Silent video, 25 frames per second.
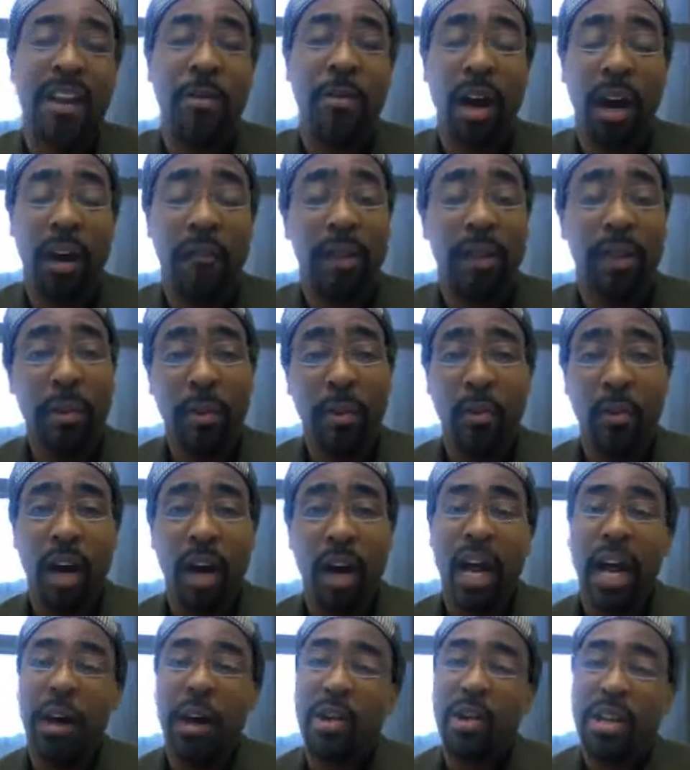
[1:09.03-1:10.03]
Well, number
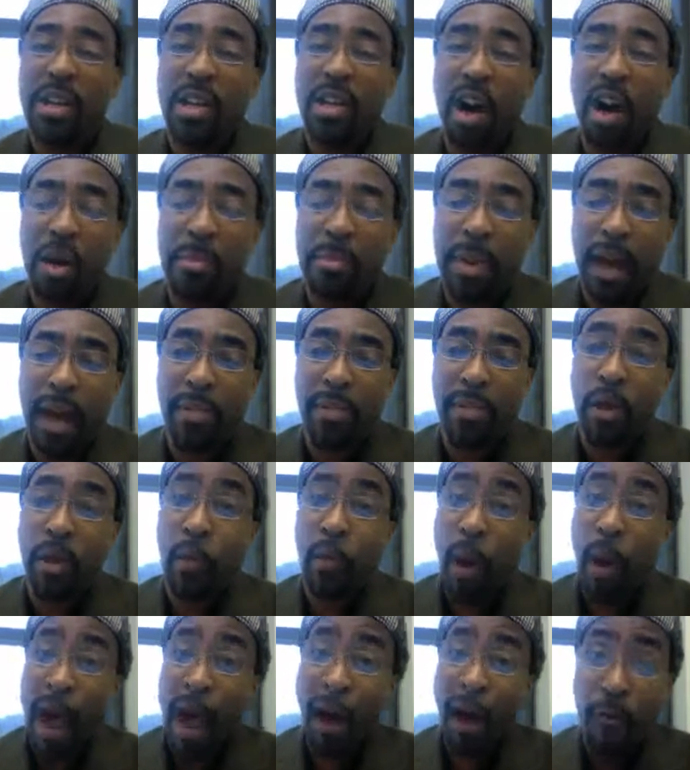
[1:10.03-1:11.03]
one, I'm going to talk about the
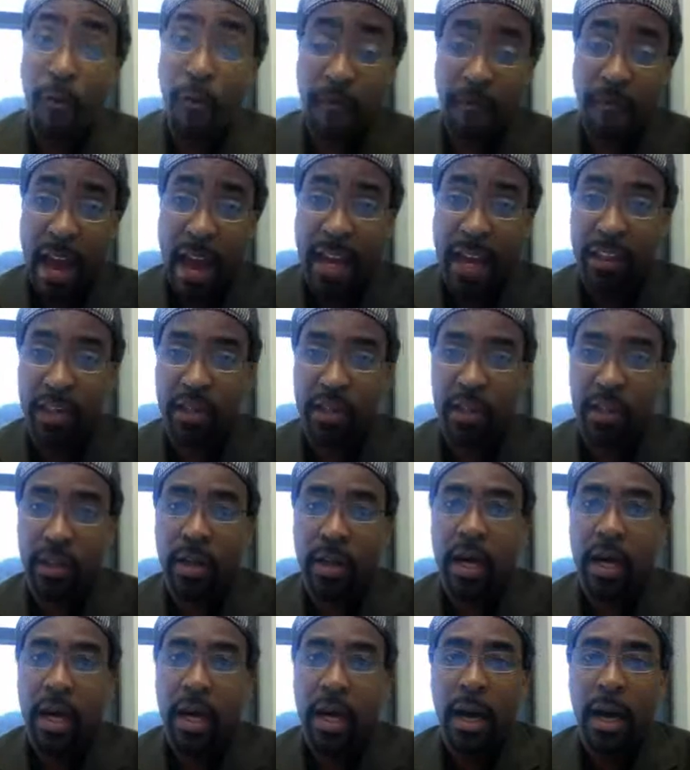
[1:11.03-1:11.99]
wow factor